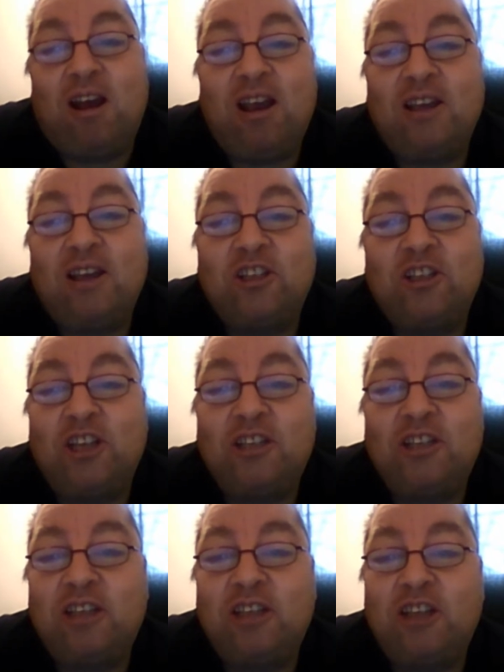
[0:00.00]
I had a
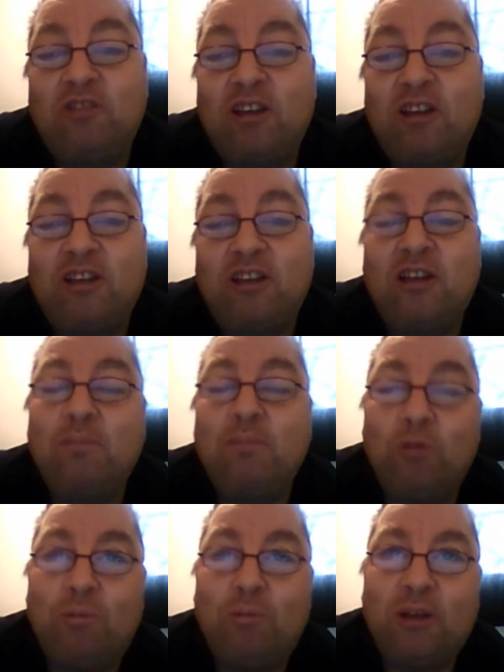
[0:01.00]
chest x-ray
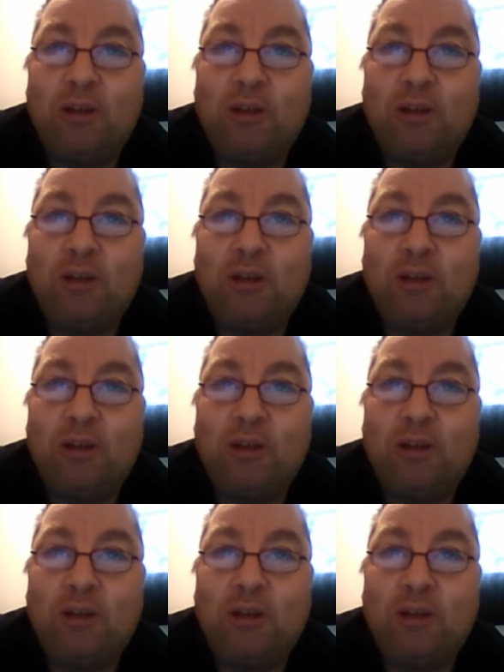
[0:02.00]
done, more